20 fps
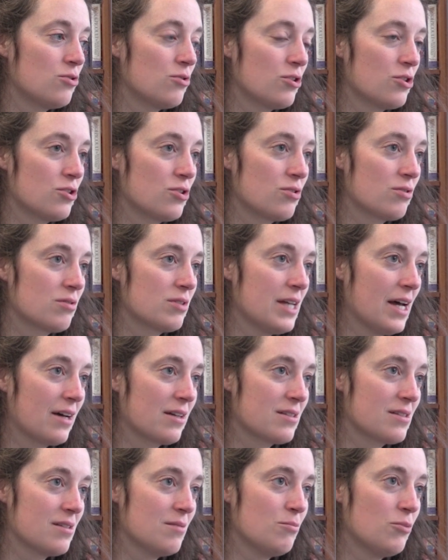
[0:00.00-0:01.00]
Jewish
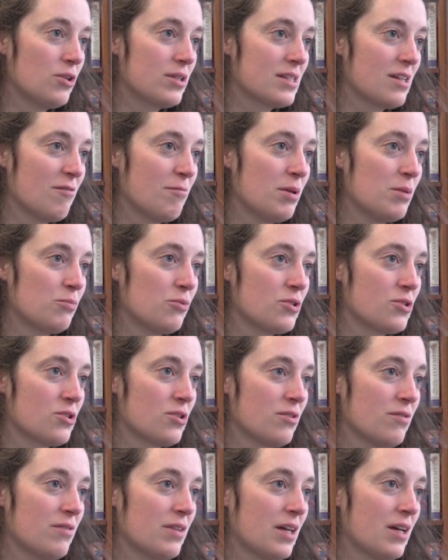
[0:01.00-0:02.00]
texts and books have been
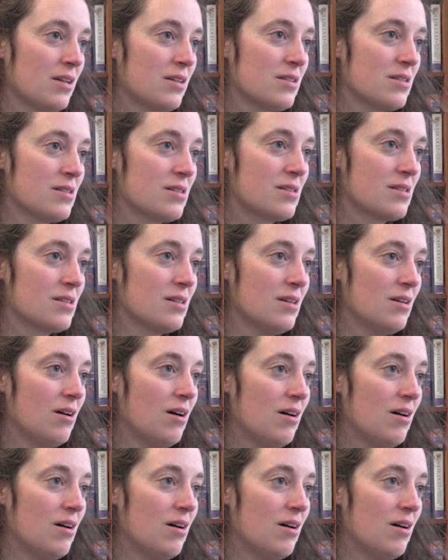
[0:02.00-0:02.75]
preserved that is